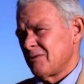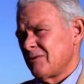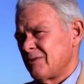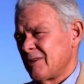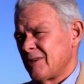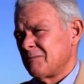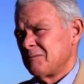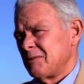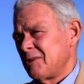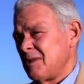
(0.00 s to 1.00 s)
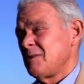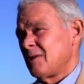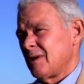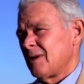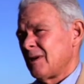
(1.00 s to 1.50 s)
of keeping
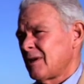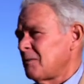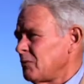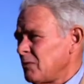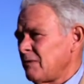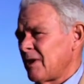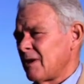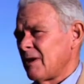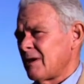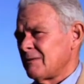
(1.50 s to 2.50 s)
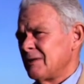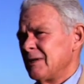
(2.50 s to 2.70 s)
that lake. I mean, we've had a lot of